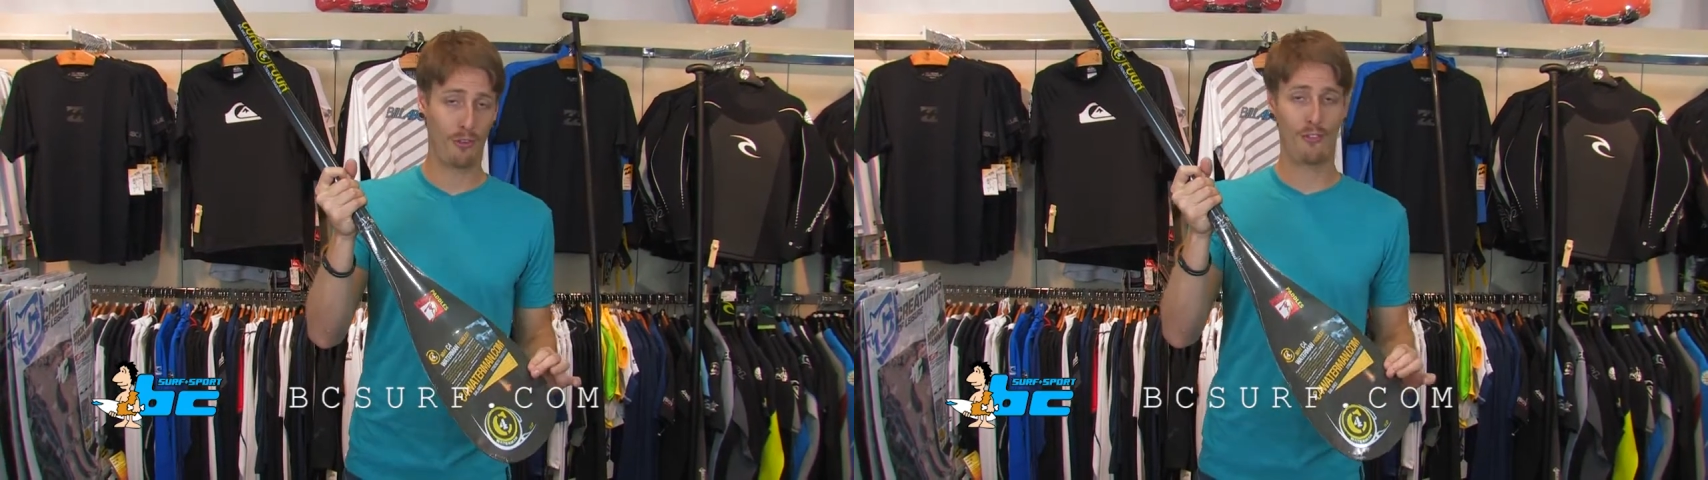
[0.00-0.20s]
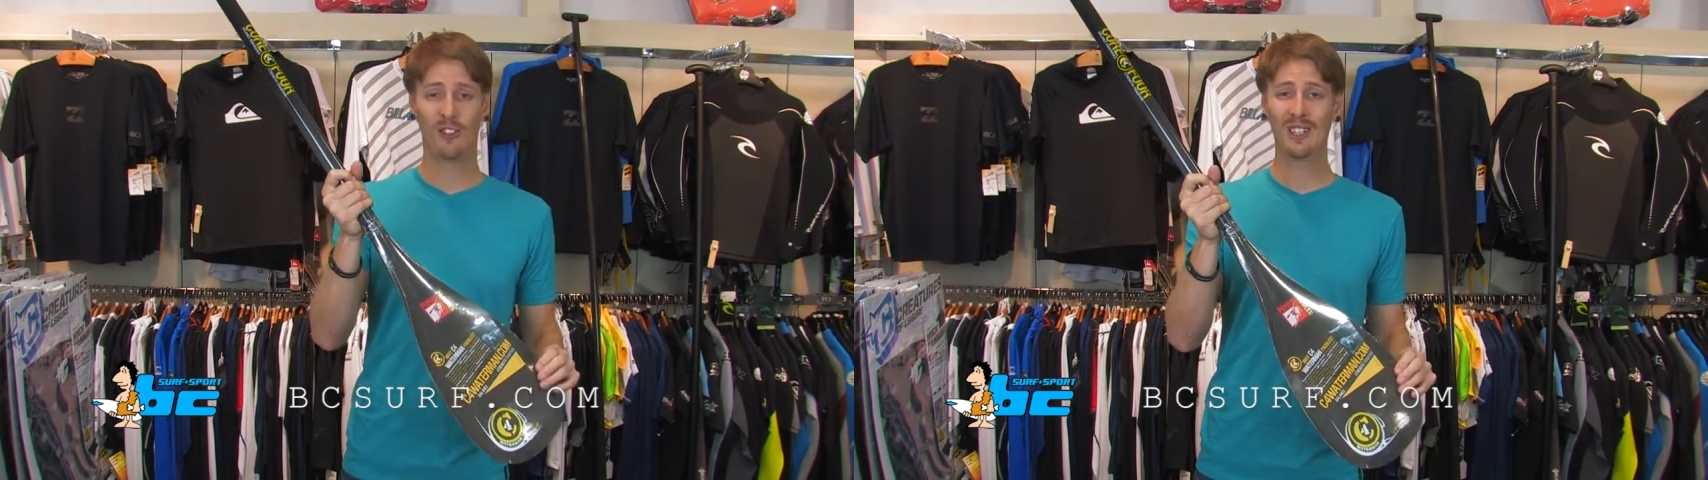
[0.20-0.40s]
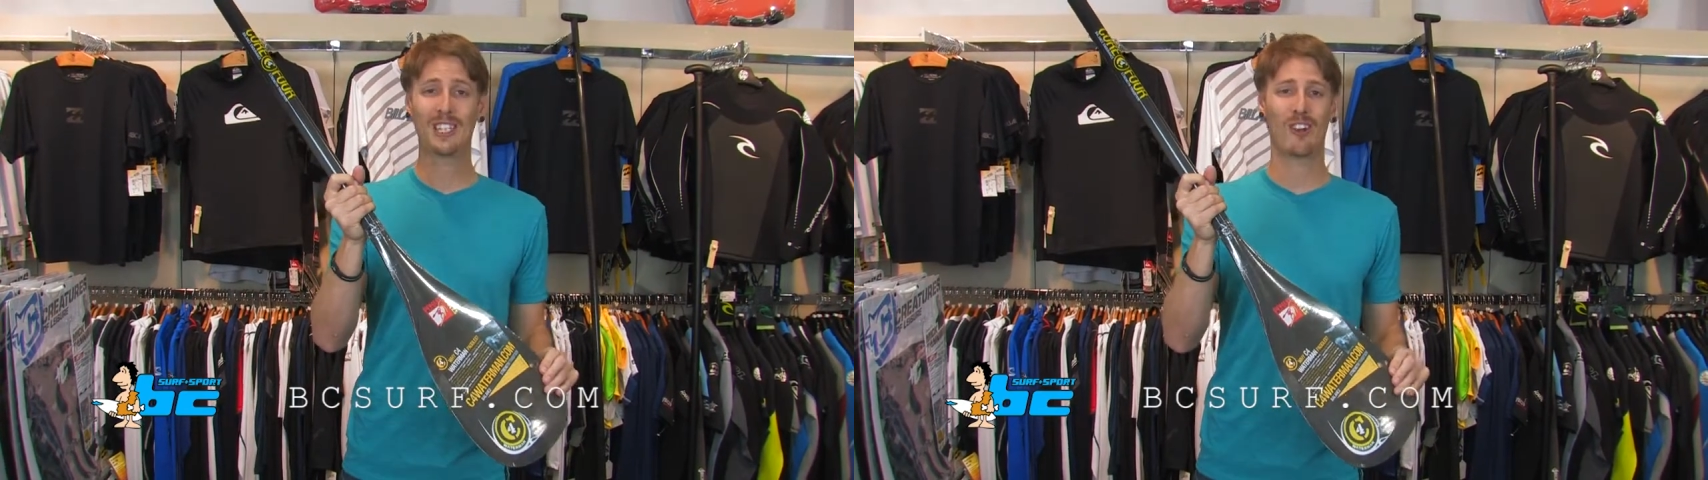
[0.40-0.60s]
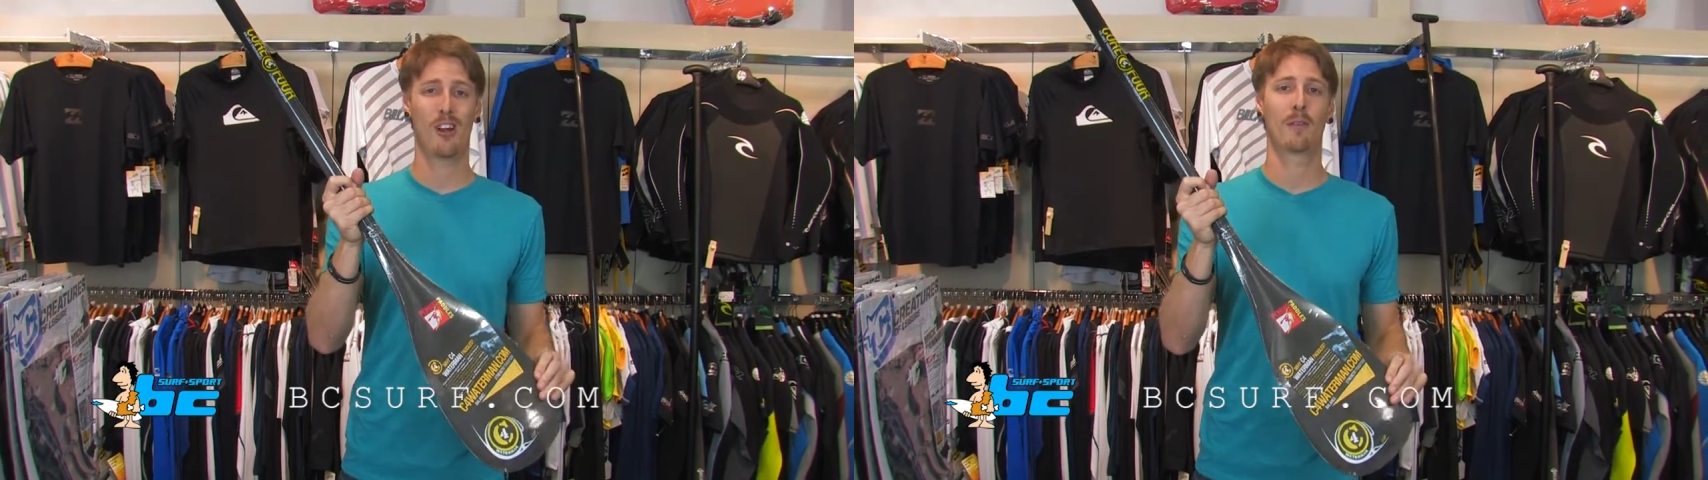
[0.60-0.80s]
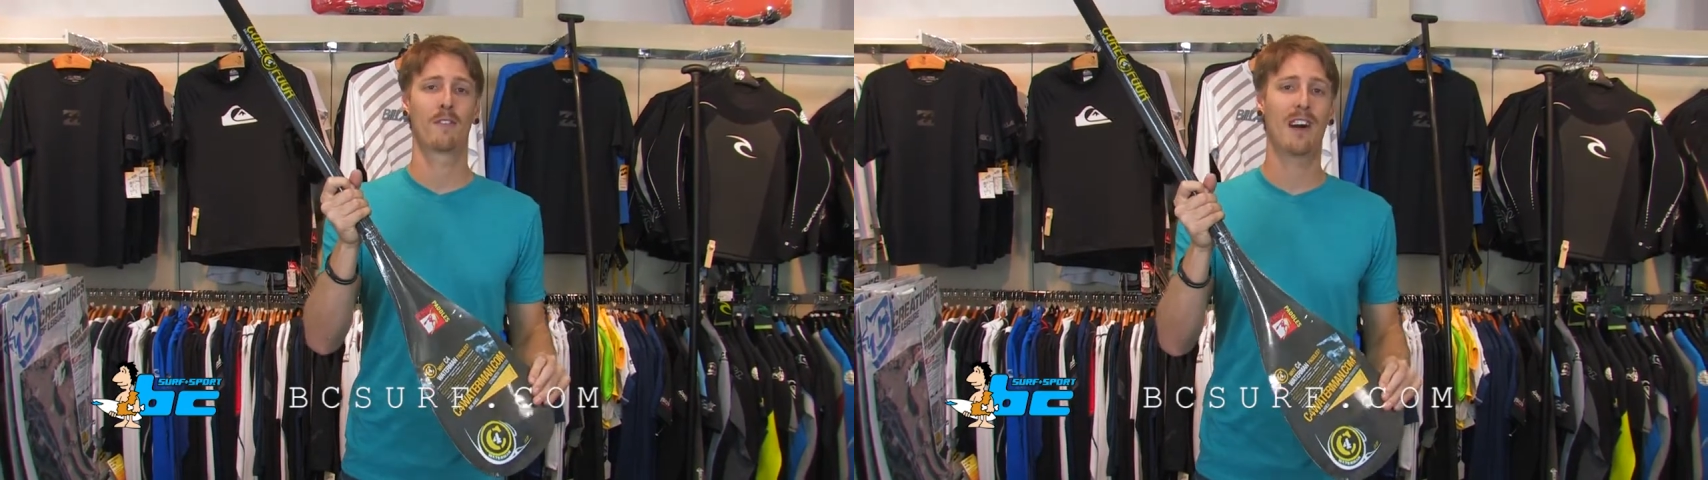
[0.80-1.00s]
fully
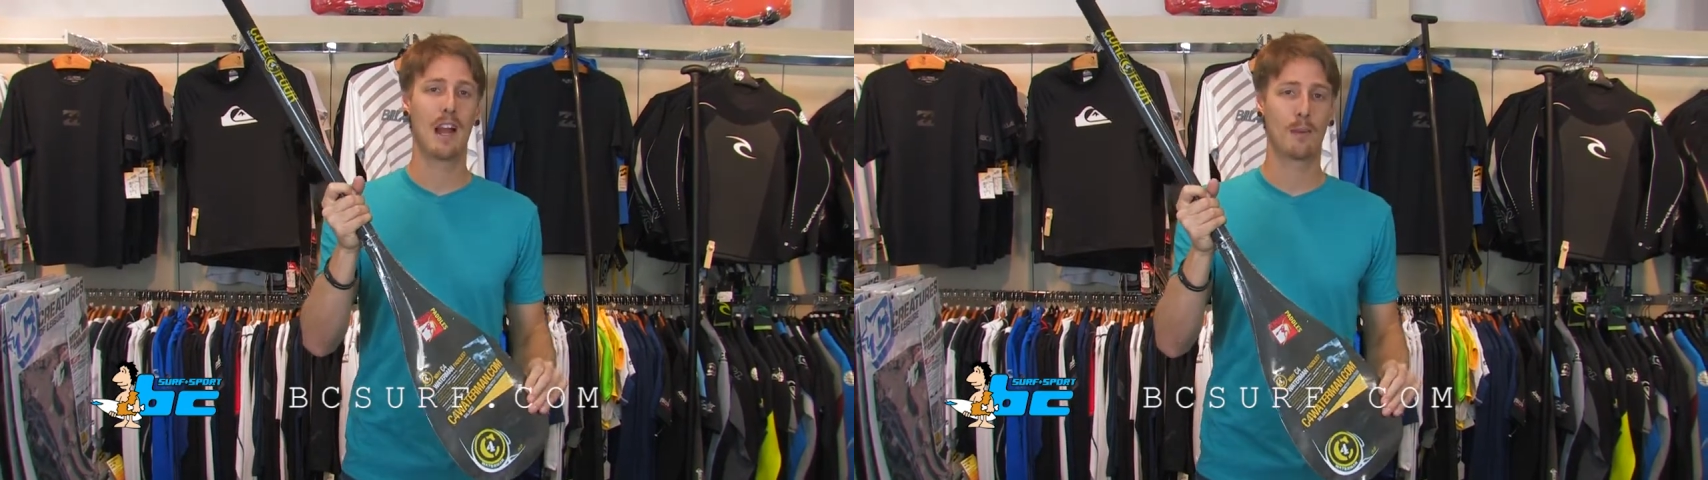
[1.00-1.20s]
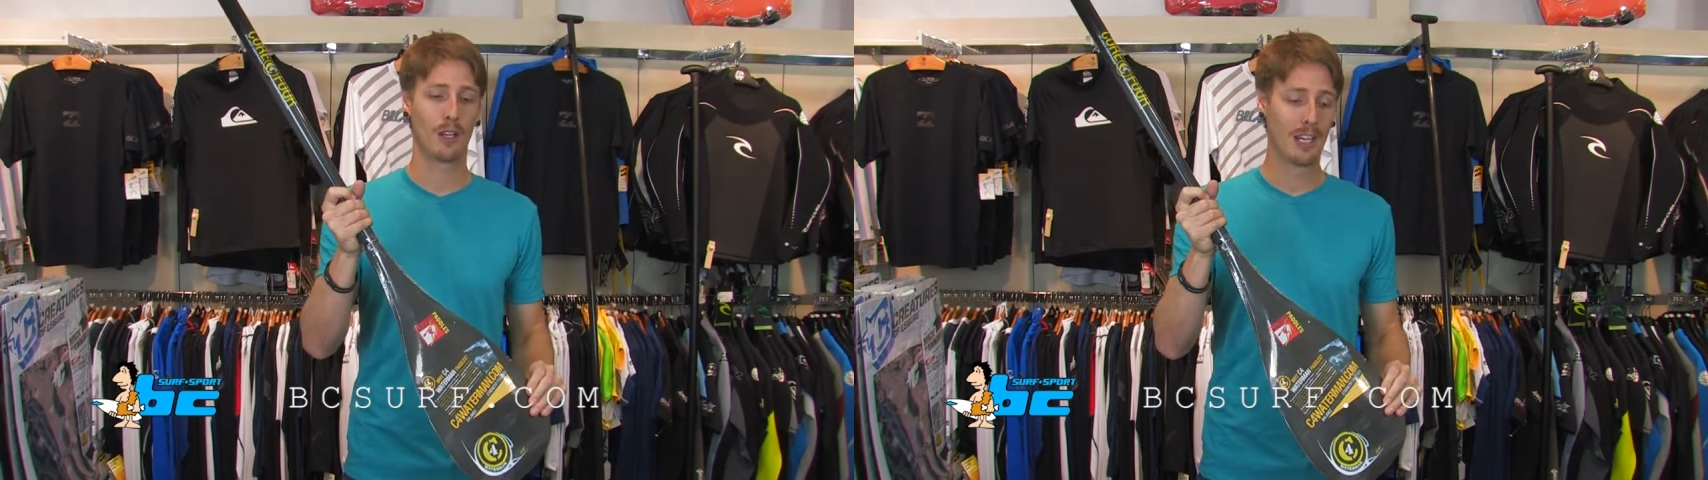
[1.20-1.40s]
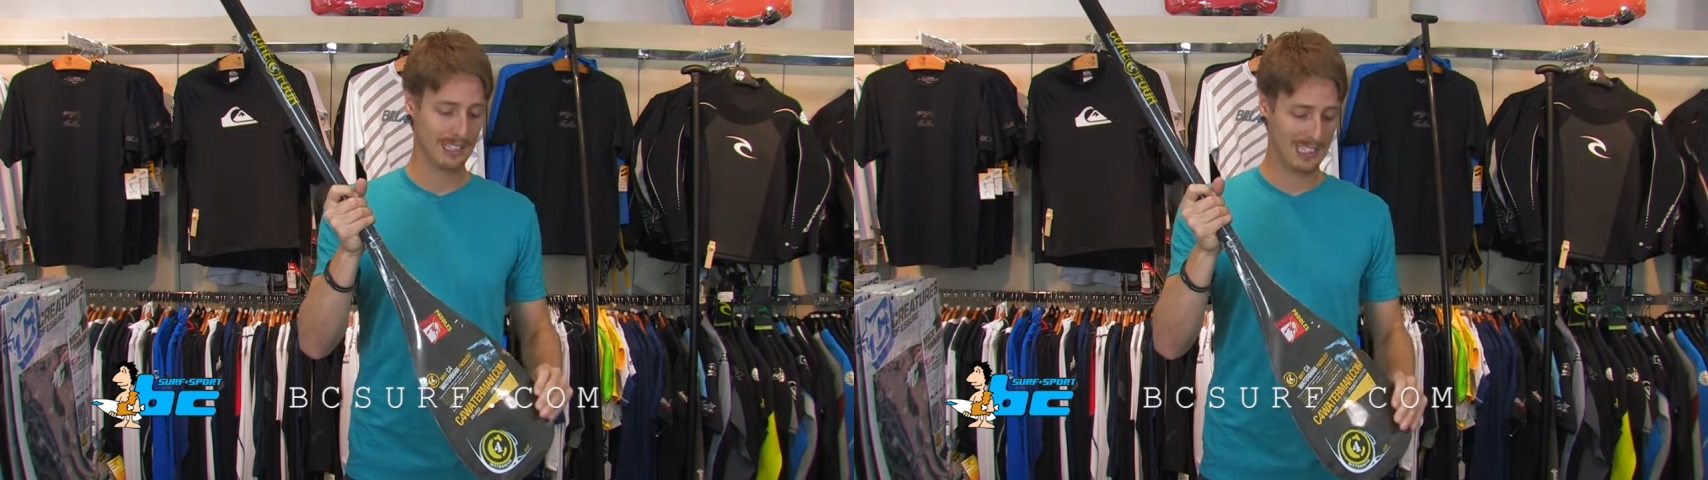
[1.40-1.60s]
carbon fiber